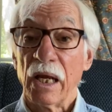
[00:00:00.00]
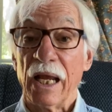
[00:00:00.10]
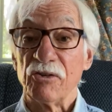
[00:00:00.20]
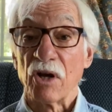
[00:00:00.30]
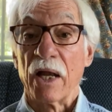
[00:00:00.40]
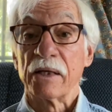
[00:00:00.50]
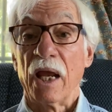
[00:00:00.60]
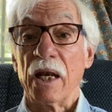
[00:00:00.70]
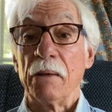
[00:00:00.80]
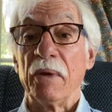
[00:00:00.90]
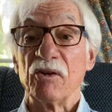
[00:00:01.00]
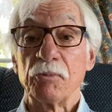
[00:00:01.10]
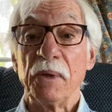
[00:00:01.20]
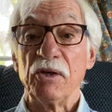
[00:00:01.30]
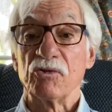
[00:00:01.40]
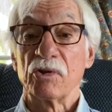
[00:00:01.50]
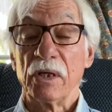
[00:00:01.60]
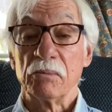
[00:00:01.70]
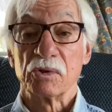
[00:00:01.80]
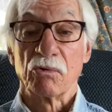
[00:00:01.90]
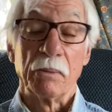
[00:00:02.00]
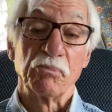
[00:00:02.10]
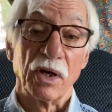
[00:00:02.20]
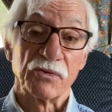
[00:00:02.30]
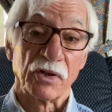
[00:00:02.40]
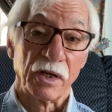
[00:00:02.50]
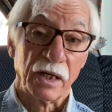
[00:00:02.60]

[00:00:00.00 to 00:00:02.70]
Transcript: And John Kennedy made a speech. He was a great president.